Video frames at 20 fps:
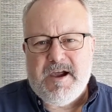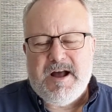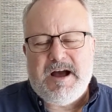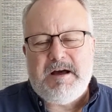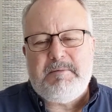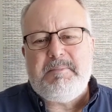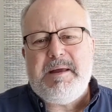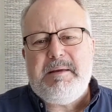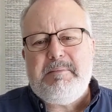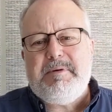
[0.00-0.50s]

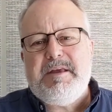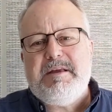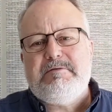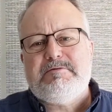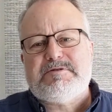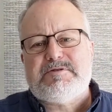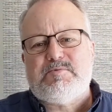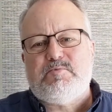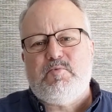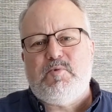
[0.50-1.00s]
And maybe he
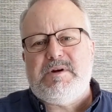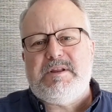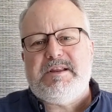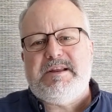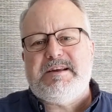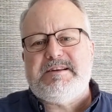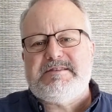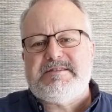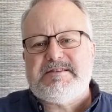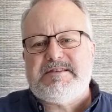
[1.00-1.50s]
was
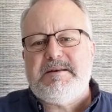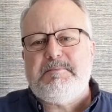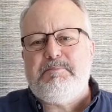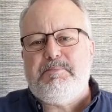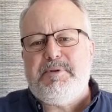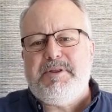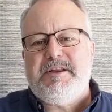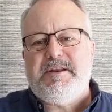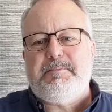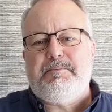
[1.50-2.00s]
willing
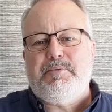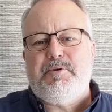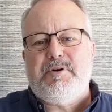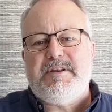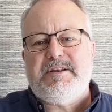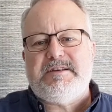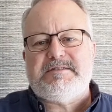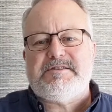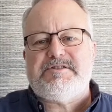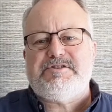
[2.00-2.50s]
simply to put
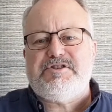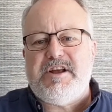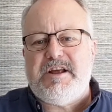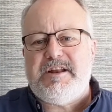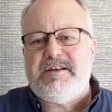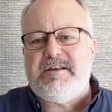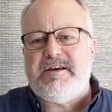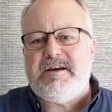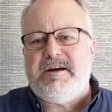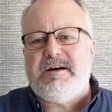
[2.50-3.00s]
his
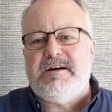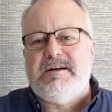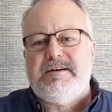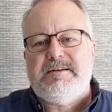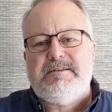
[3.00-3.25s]
agenda